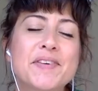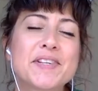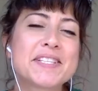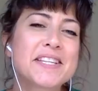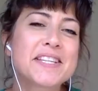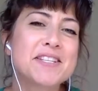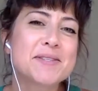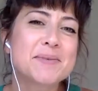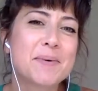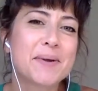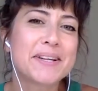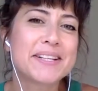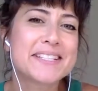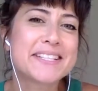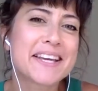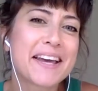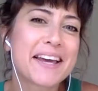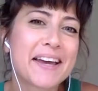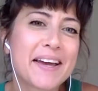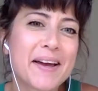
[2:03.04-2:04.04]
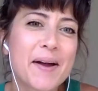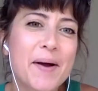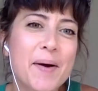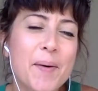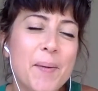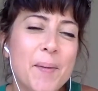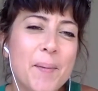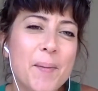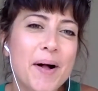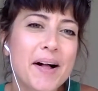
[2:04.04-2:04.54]
first, I just wanted to
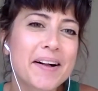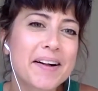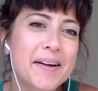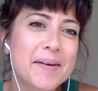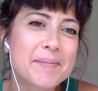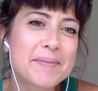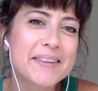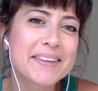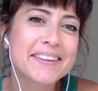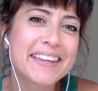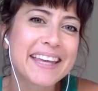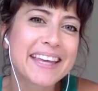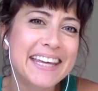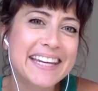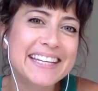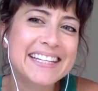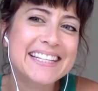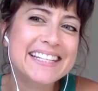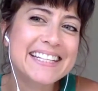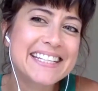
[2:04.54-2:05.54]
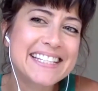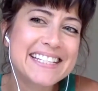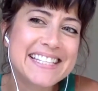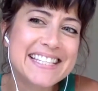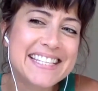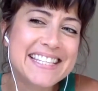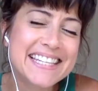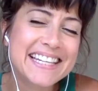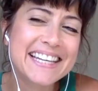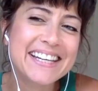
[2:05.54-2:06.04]
welcome the
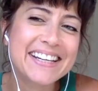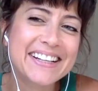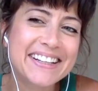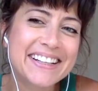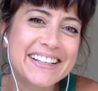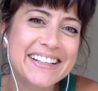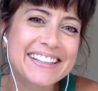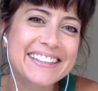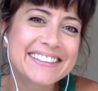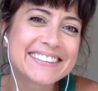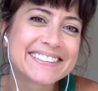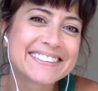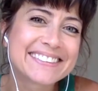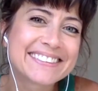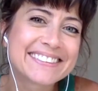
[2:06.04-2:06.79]
ladies here.